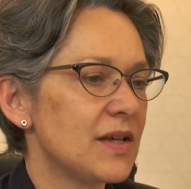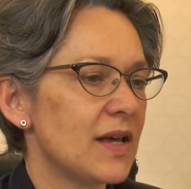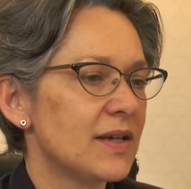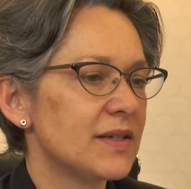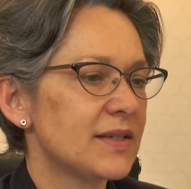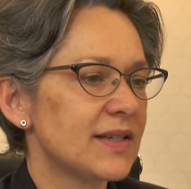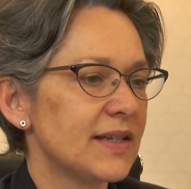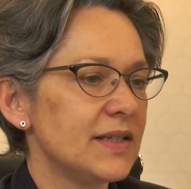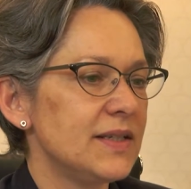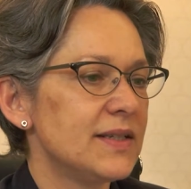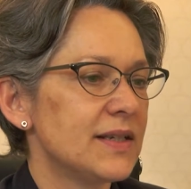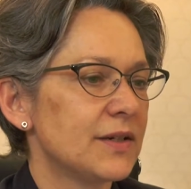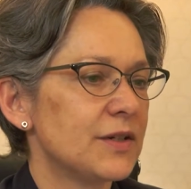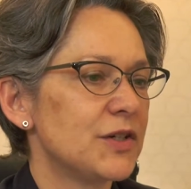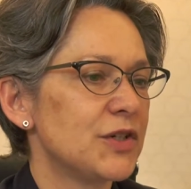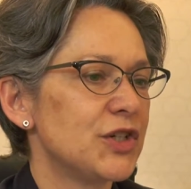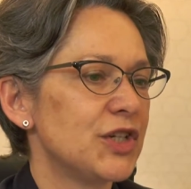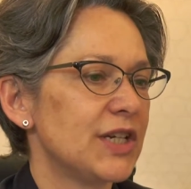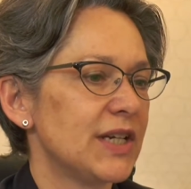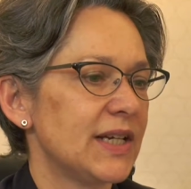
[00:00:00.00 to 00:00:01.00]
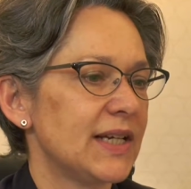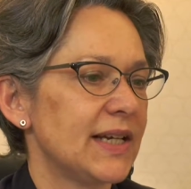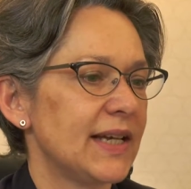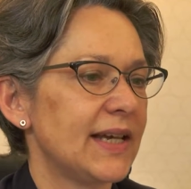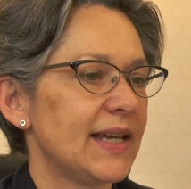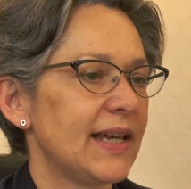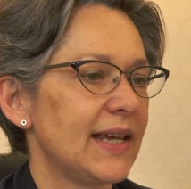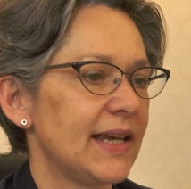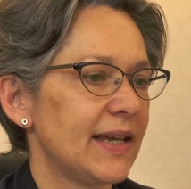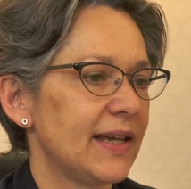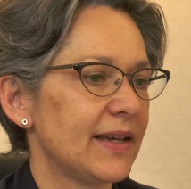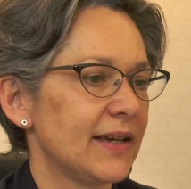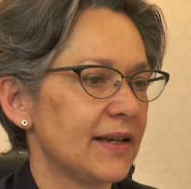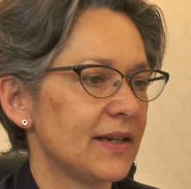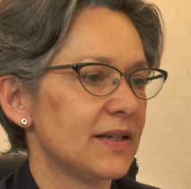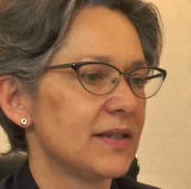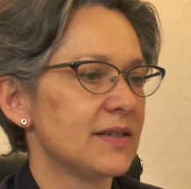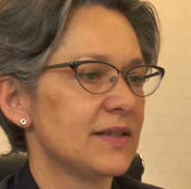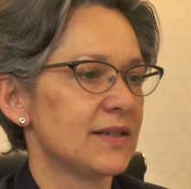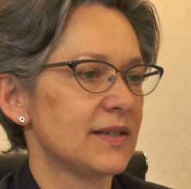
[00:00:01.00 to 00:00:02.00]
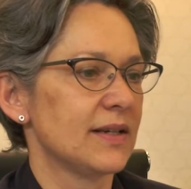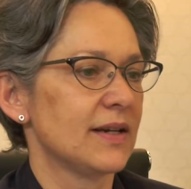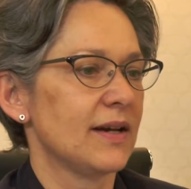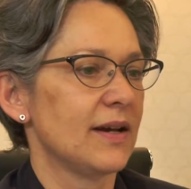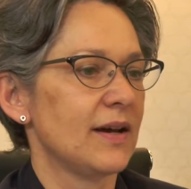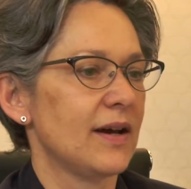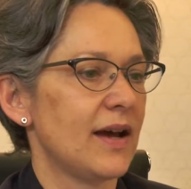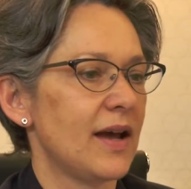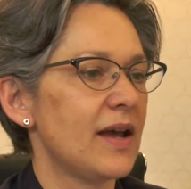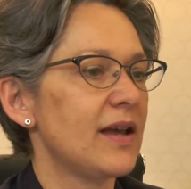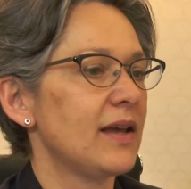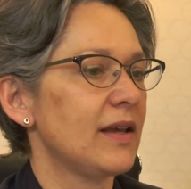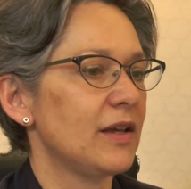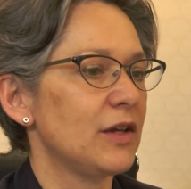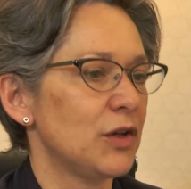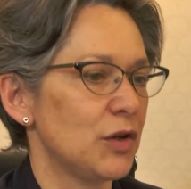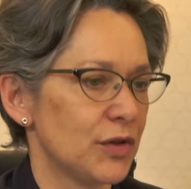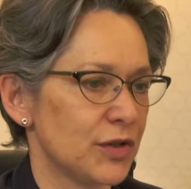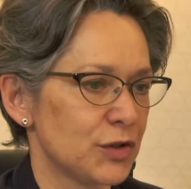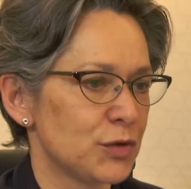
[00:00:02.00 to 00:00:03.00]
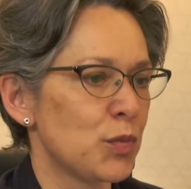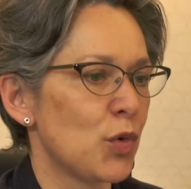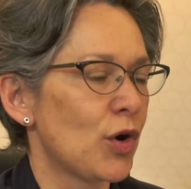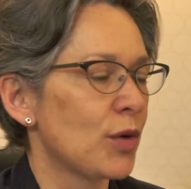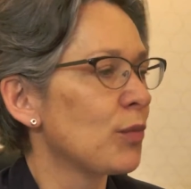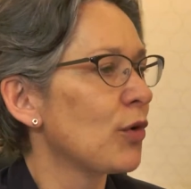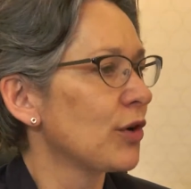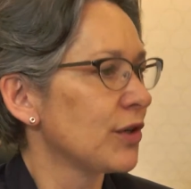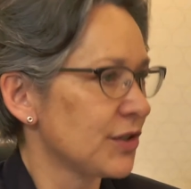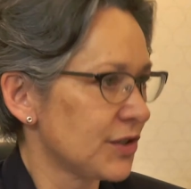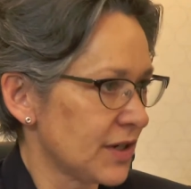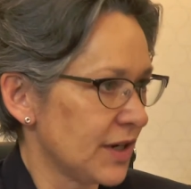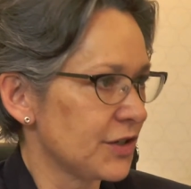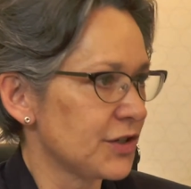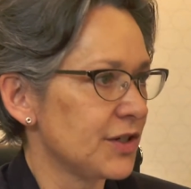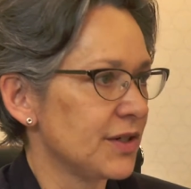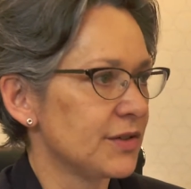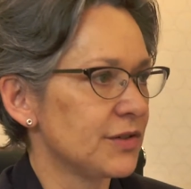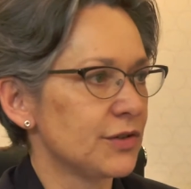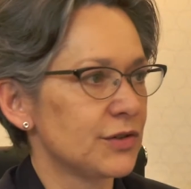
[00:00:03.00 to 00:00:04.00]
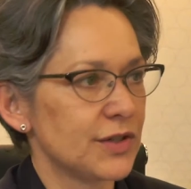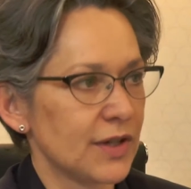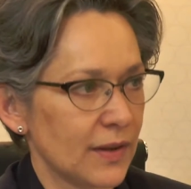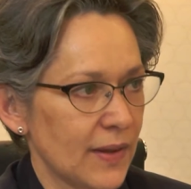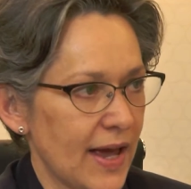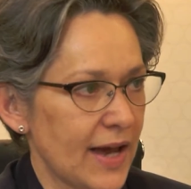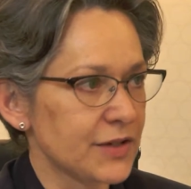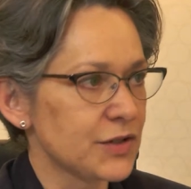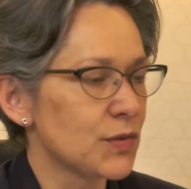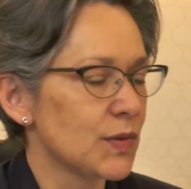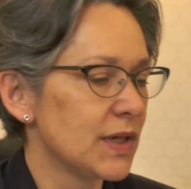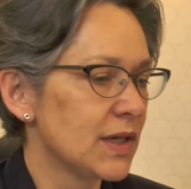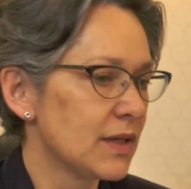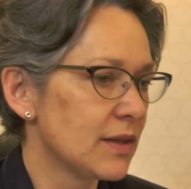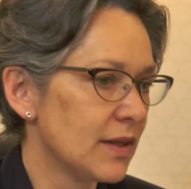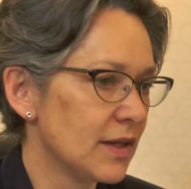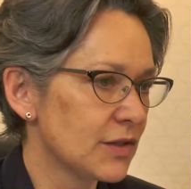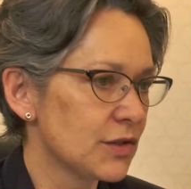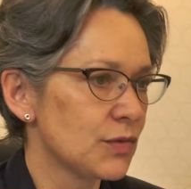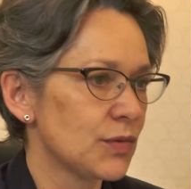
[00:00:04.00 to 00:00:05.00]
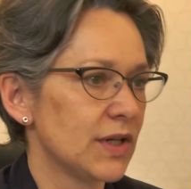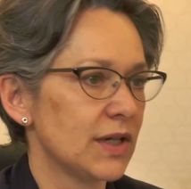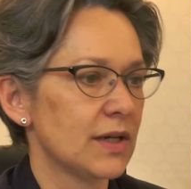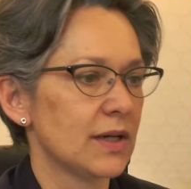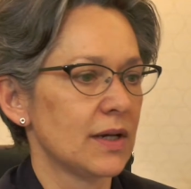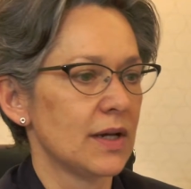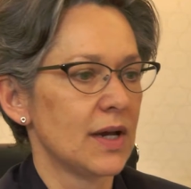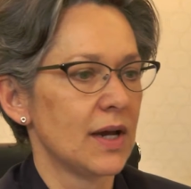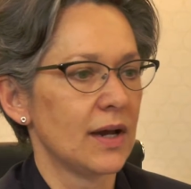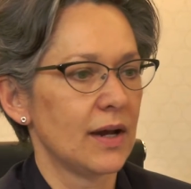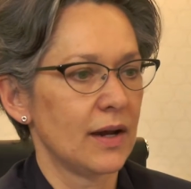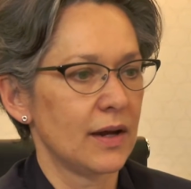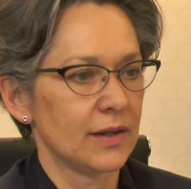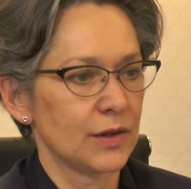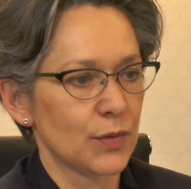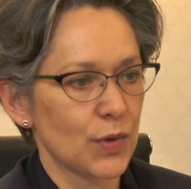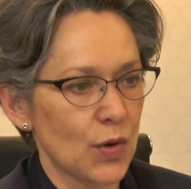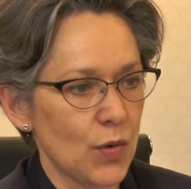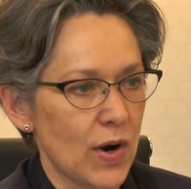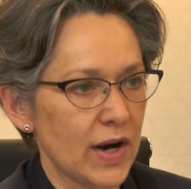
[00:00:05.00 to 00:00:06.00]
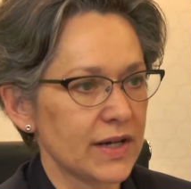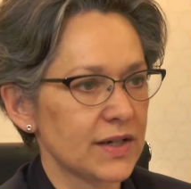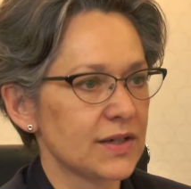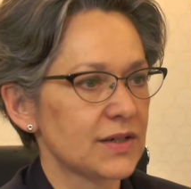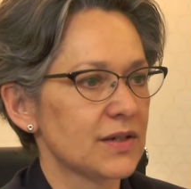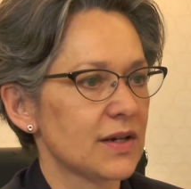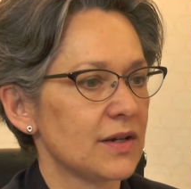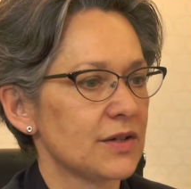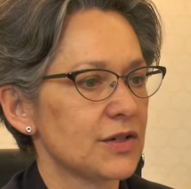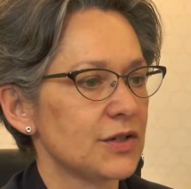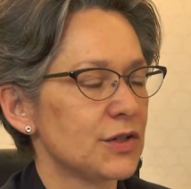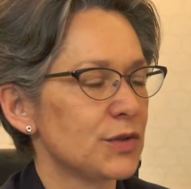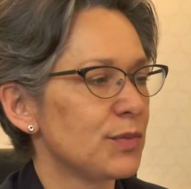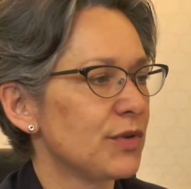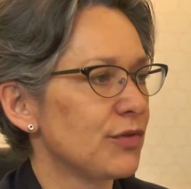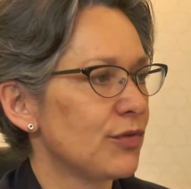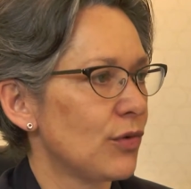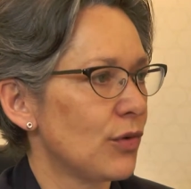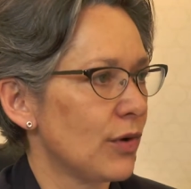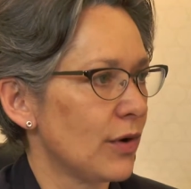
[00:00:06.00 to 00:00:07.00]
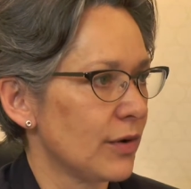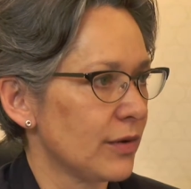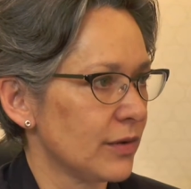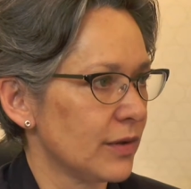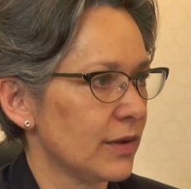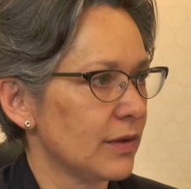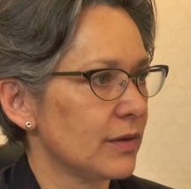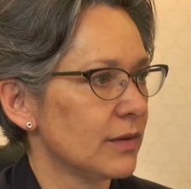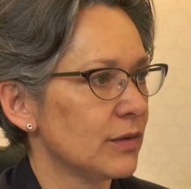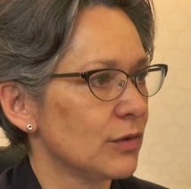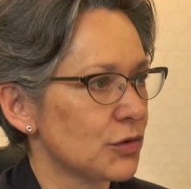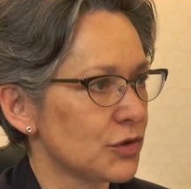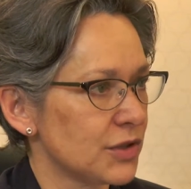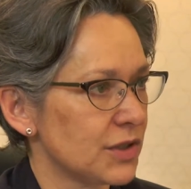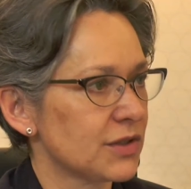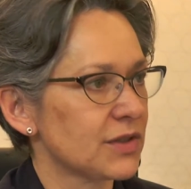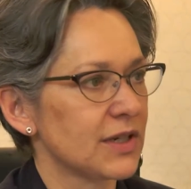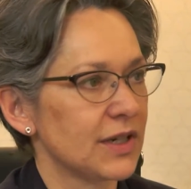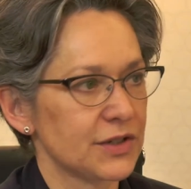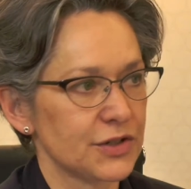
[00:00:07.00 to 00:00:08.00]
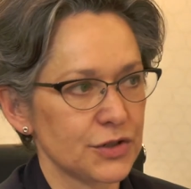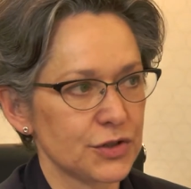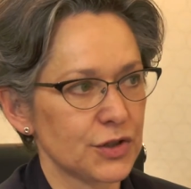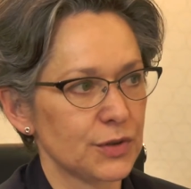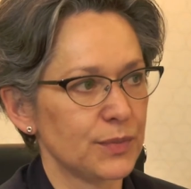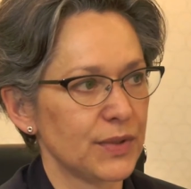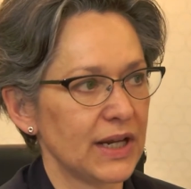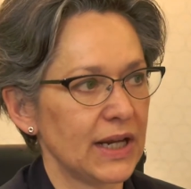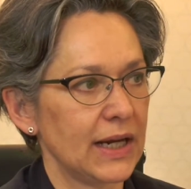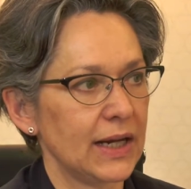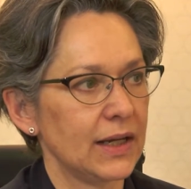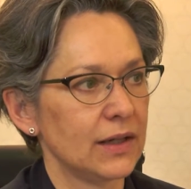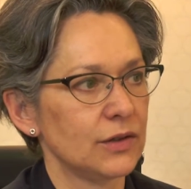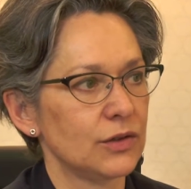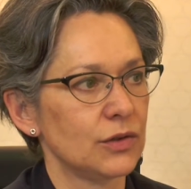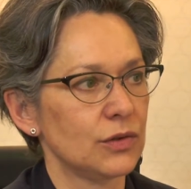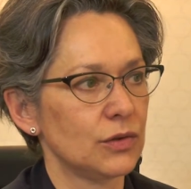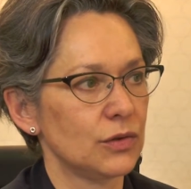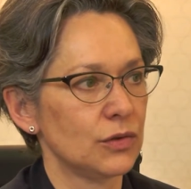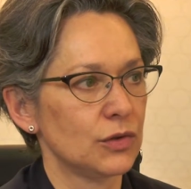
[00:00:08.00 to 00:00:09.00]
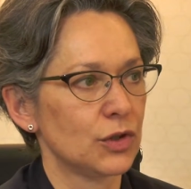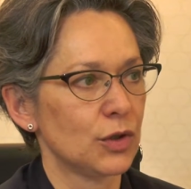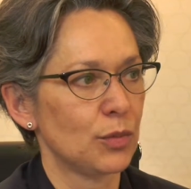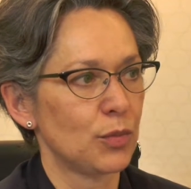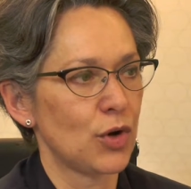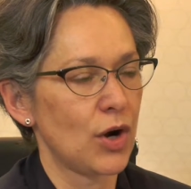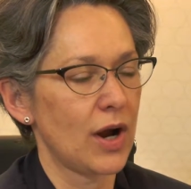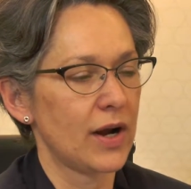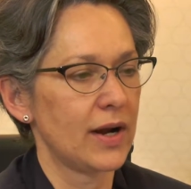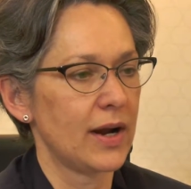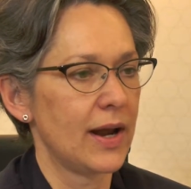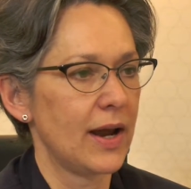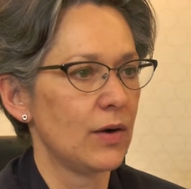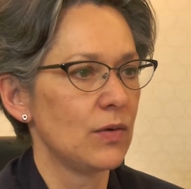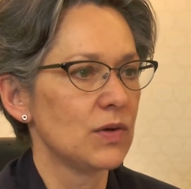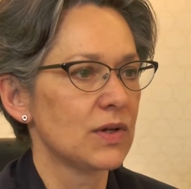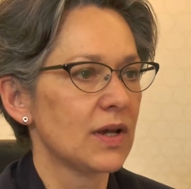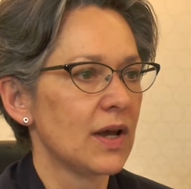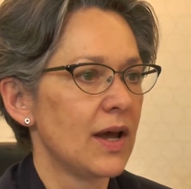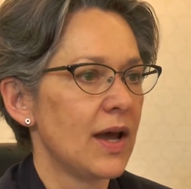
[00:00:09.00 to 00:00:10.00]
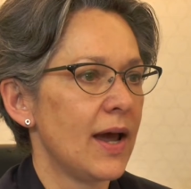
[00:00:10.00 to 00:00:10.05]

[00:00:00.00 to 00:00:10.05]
Seed synergy is, there's more and more discussion, as you say, last week, this week. There were quiet discussions before. Those discussions are beginning to broaden out.